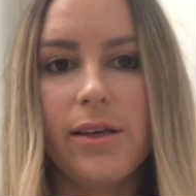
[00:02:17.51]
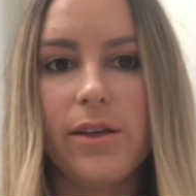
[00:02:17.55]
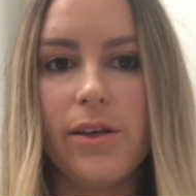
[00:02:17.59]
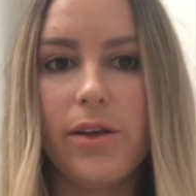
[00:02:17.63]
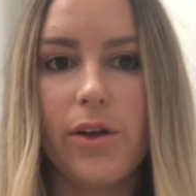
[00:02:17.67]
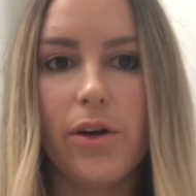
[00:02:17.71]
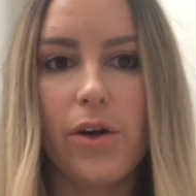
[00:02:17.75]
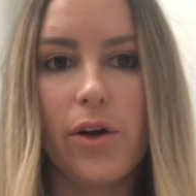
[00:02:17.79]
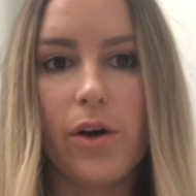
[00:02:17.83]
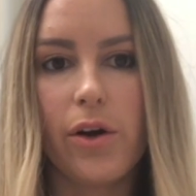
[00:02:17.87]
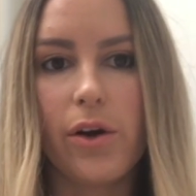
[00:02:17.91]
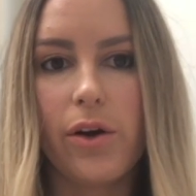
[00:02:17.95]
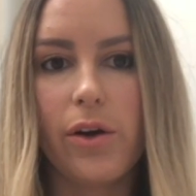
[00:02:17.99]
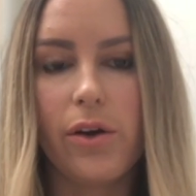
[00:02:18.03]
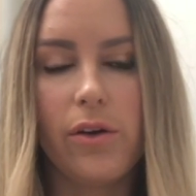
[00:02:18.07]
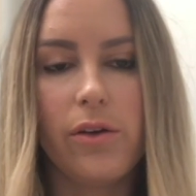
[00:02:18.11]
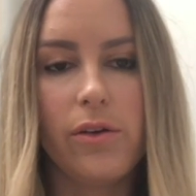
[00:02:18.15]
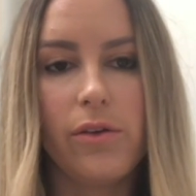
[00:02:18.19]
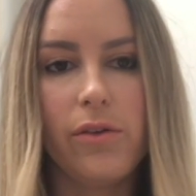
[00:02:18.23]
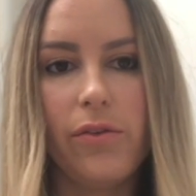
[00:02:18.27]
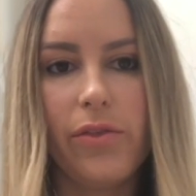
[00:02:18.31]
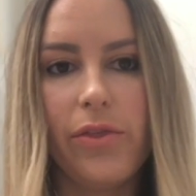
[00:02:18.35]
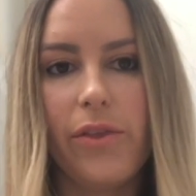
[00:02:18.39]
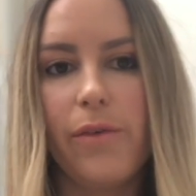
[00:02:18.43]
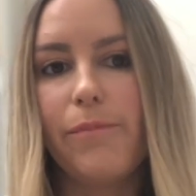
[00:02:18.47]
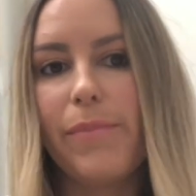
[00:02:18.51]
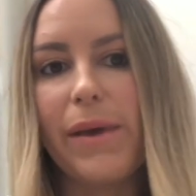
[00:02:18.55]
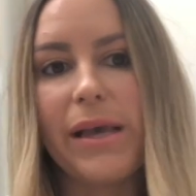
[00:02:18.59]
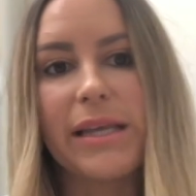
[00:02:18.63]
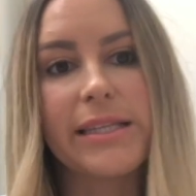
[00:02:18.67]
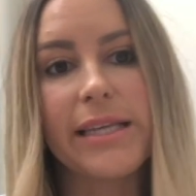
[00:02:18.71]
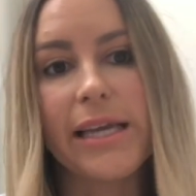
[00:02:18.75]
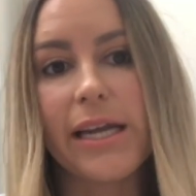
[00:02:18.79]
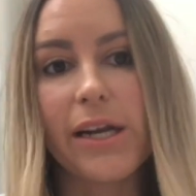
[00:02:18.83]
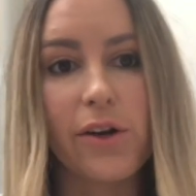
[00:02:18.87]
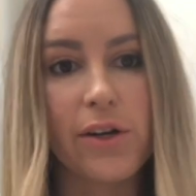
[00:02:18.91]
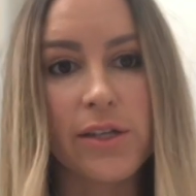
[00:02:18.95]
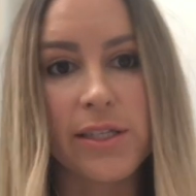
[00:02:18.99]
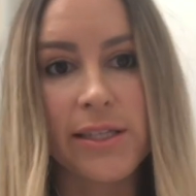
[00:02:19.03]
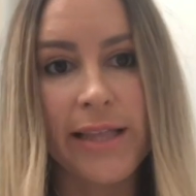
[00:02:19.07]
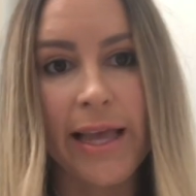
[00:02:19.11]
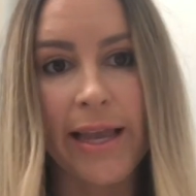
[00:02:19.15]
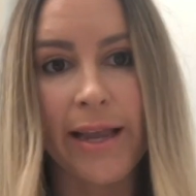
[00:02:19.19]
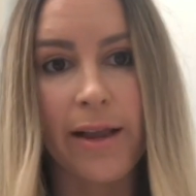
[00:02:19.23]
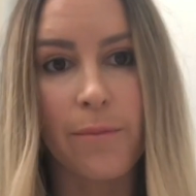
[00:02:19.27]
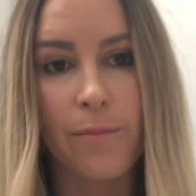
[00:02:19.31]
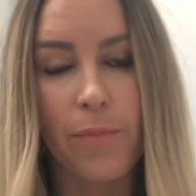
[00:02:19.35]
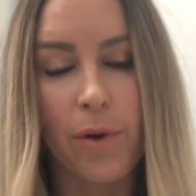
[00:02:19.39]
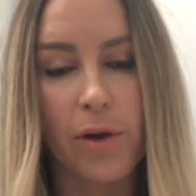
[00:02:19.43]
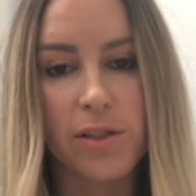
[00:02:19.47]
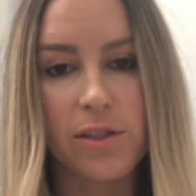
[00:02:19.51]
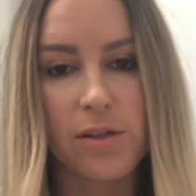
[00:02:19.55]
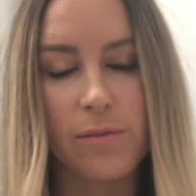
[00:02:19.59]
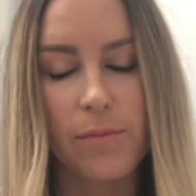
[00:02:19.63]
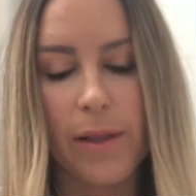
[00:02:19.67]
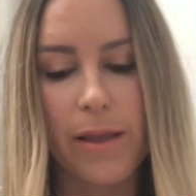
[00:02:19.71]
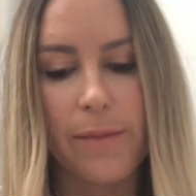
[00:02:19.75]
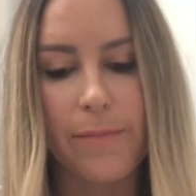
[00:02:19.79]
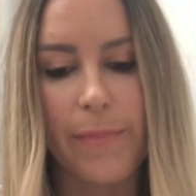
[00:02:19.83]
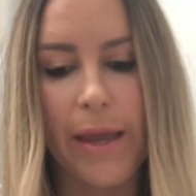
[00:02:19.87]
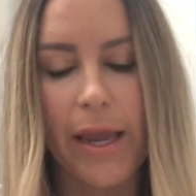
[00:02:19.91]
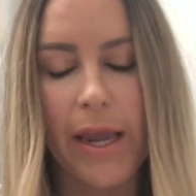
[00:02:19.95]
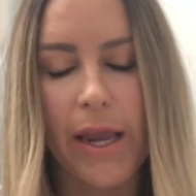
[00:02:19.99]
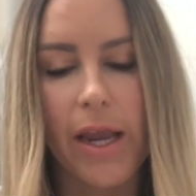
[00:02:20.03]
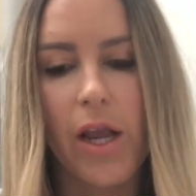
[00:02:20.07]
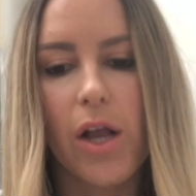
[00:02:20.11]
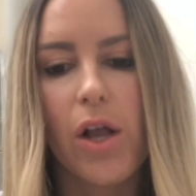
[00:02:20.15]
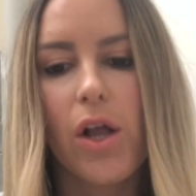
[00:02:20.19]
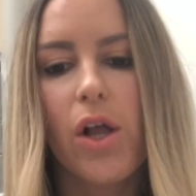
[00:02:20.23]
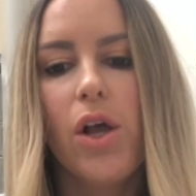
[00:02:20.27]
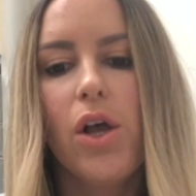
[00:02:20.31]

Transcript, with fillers: you know, the best hairdresser they can possibly be.